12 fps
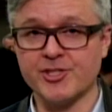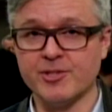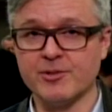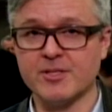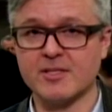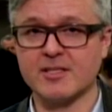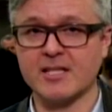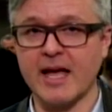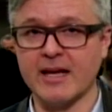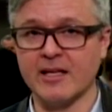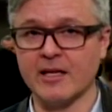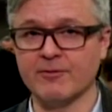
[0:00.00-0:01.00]
issues,
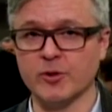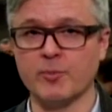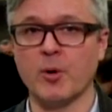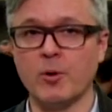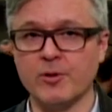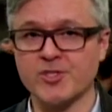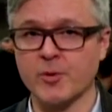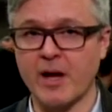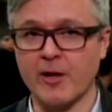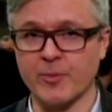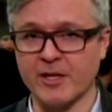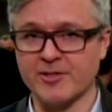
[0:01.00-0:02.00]
tightening of loopholes
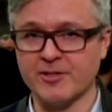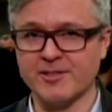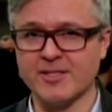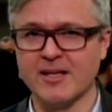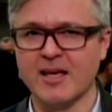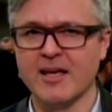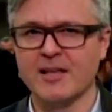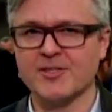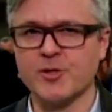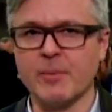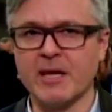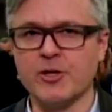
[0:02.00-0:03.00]
around rentals.
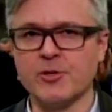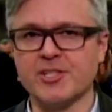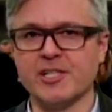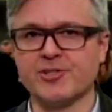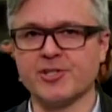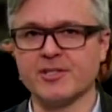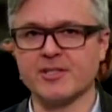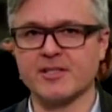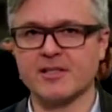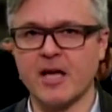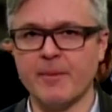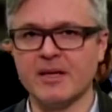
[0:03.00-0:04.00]
So many new
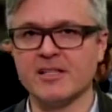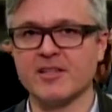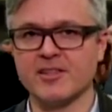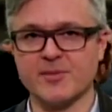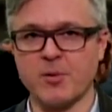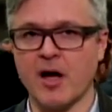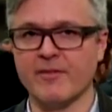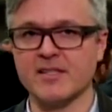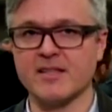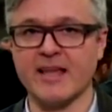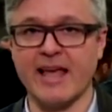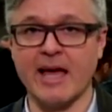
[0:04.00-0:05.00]
teachers come into this
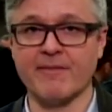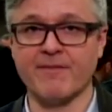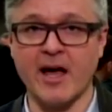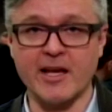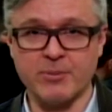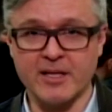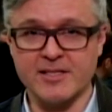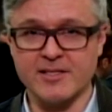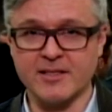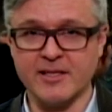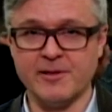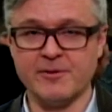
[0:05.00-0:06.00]
province and they can't find a
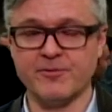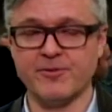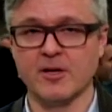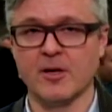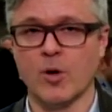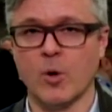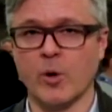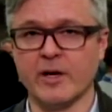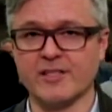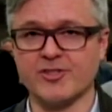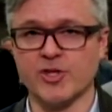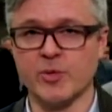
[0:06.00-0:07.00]
place to live,
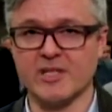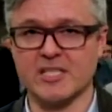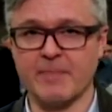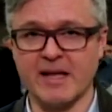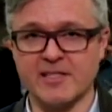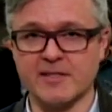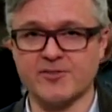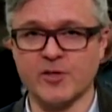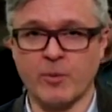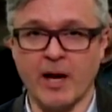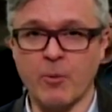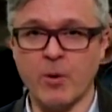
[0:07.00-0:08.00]
or it's too expensive
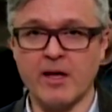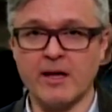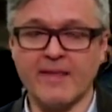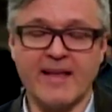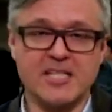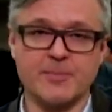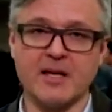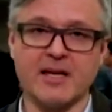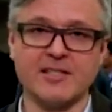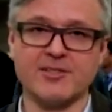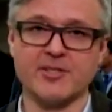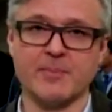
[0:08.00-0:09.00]
to rent one, and that's
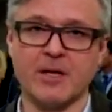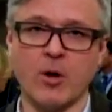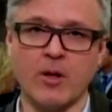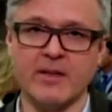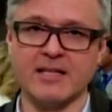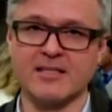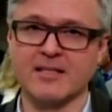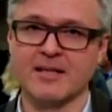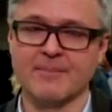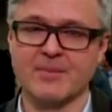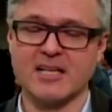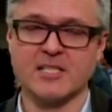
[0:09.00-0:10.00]
because there's been all these
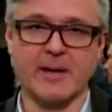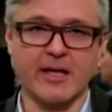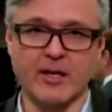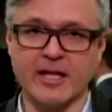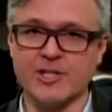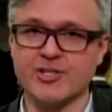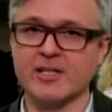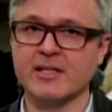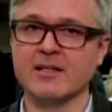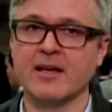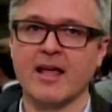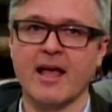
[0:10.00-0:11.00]

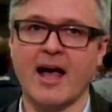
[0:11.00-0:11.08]
speculation,